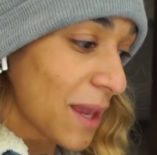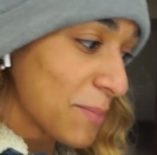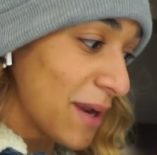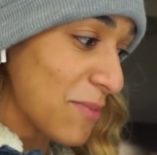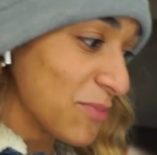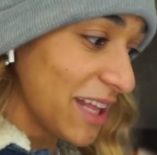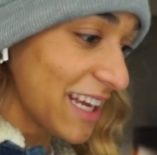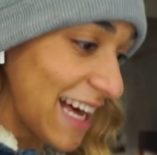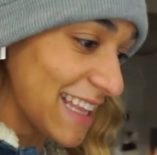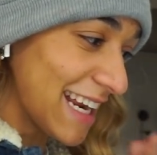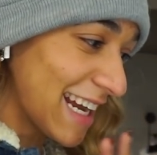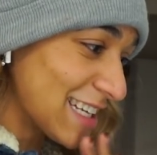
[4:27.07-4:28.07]
but I'm really
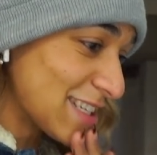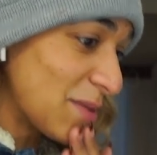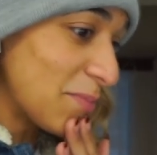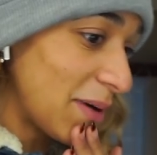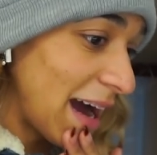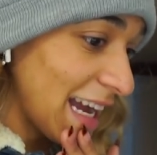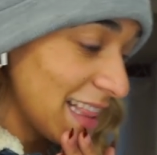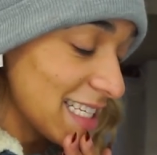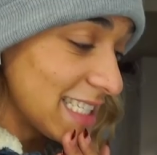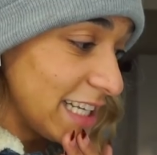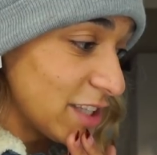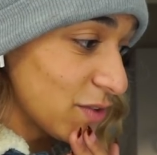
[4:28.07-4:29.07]
glad that I got some behind the
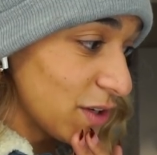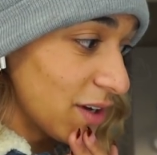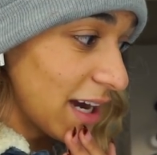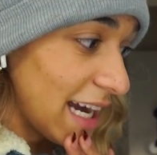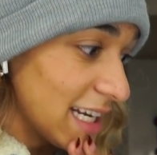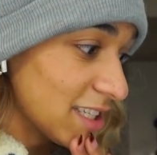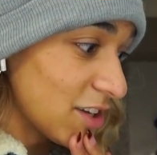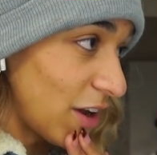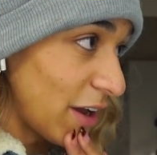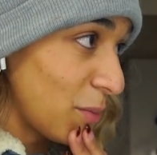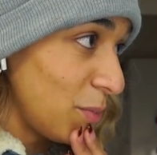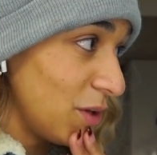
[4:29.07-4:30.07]
scenes for you guys, so
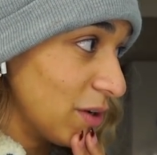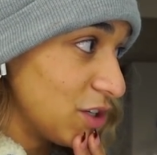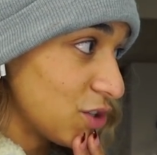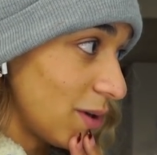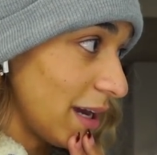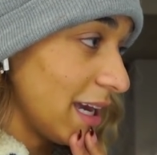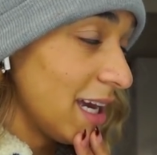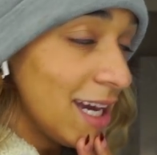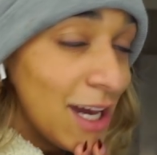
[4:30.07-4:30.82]
I hope you enjoy